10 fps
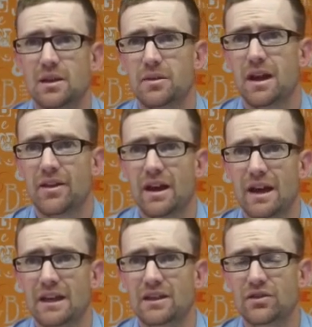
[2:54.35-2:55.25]
about
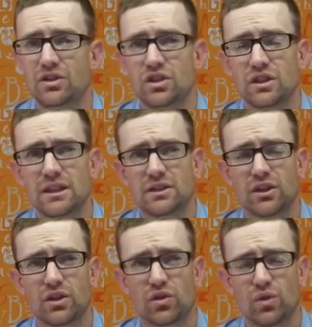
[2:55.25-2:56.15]
that individually.
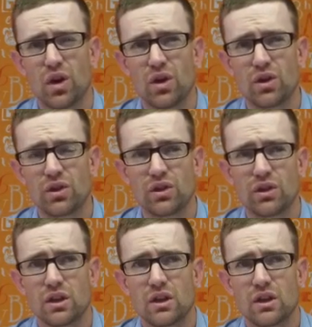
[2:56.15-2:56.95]
So growth.